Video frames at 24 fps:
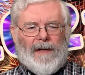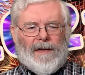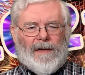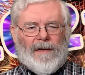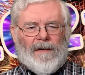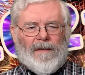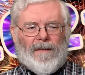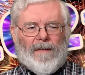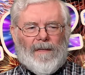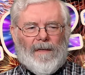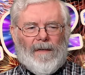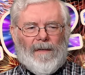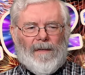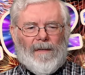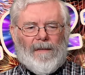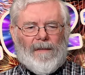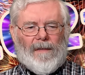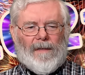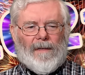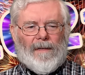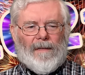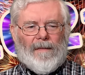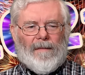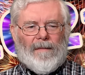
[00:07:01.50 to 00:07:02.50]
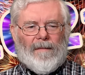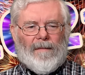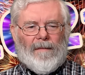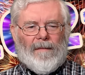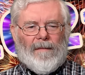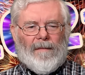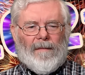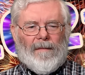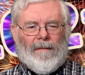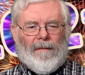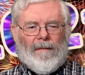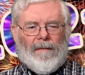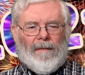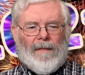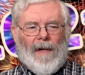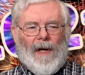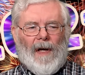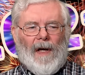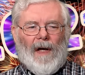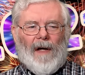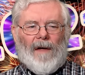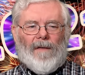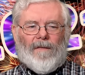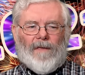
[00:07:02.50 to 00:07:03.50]
and truth.
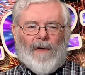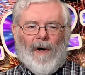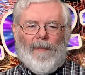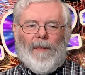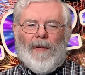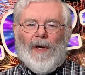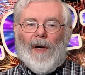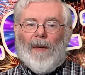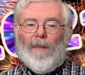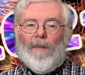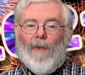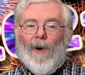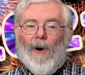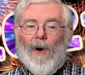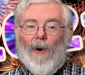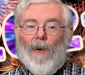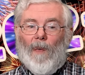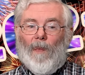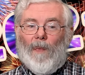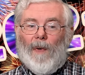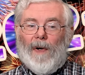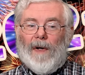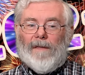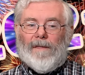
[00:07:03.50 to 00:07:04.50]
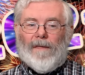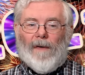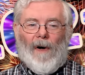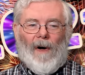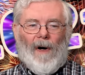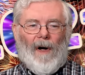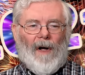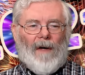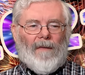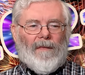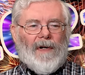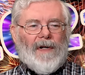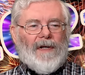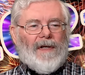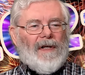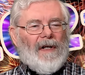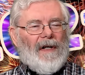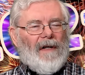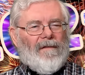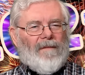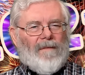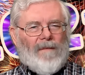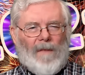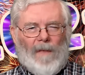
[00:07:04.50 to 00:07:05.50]
And from him we've all
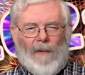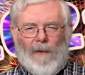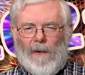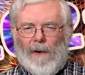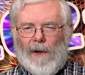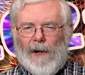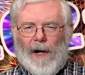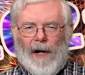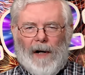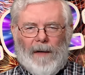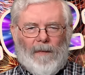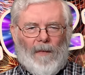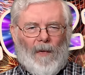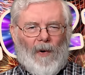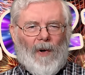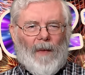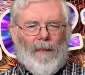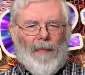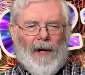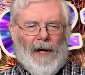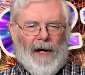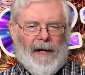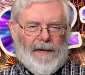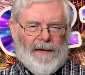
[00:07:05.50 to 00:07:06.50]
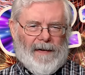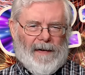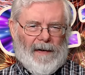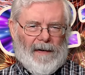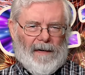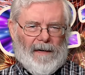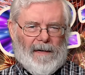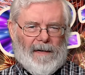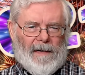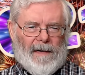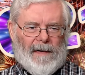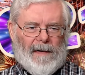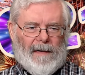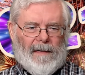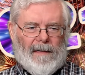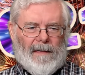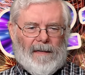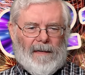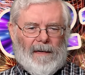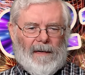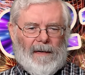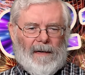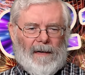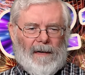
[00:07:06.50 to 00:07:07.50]
received more and more blessings.
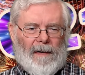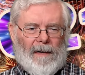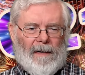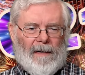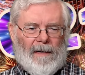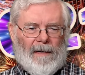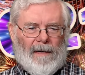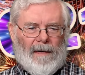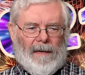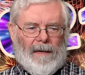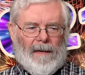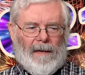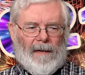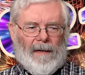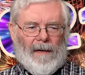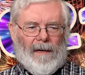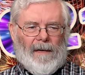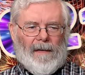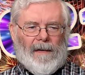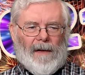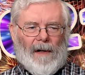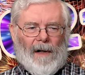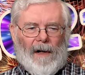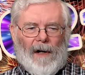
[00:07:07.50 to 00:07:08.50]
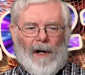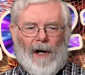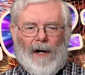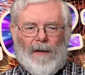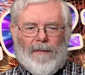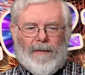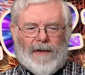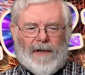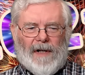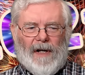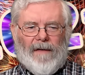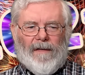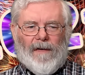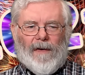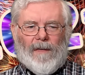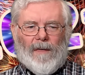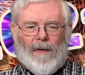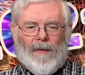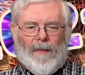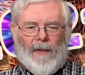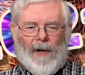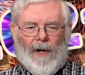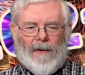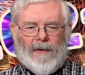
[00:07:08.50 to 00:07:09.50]
The law was given through
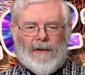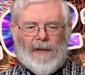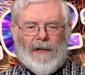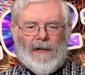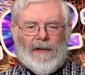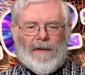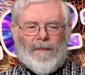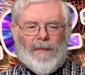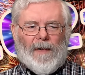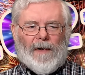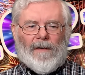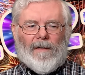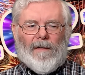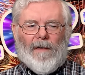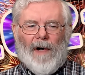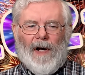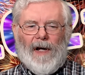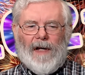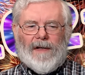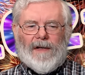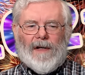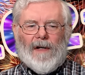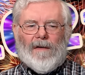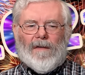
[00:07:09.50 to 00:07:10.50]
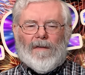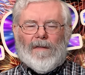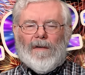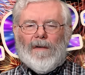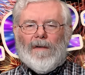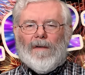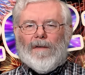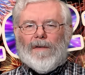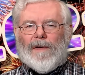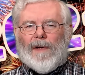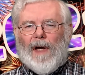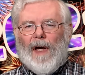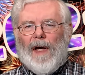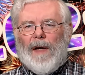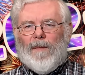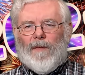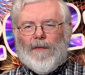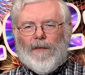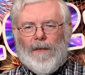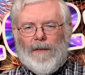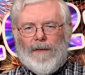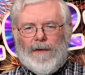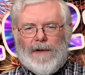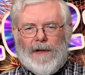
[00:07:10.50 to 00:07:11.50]
Moses, but grace and truth came
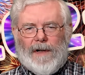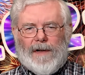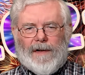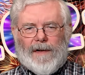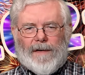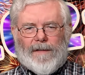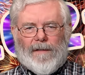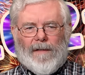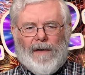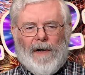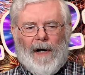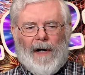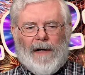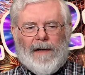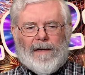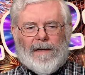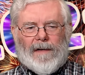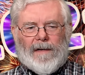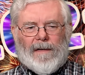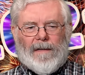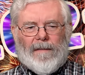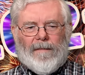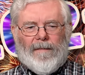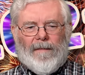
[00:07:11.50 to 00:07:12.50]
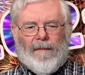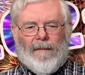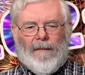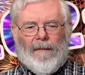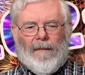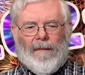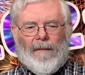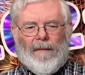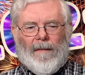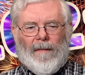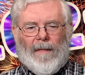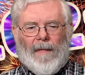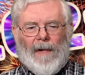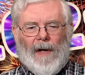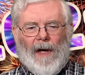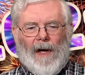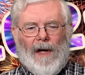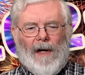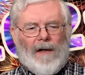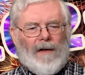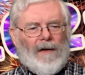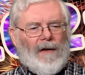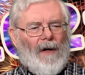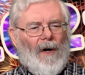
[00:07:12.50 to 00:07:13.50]
through Jesus Christ.
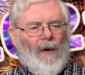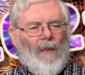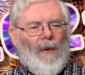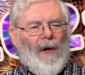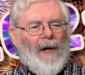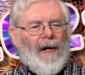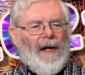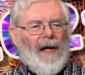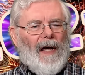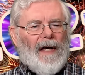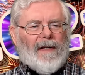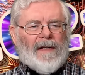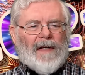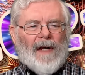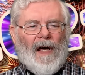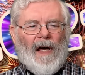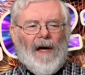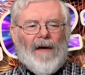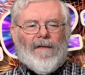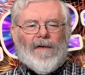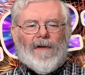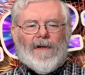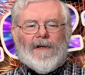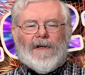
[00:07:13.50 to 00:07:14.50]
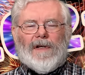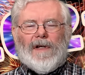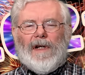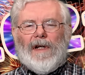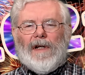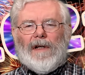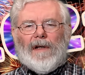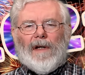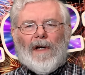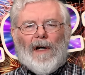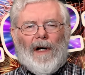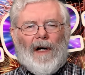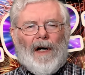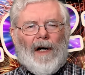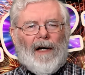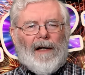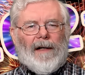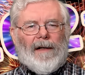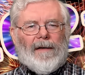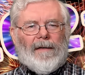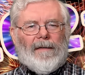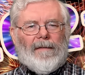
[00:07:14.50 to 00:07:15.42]
No one has ever seen God.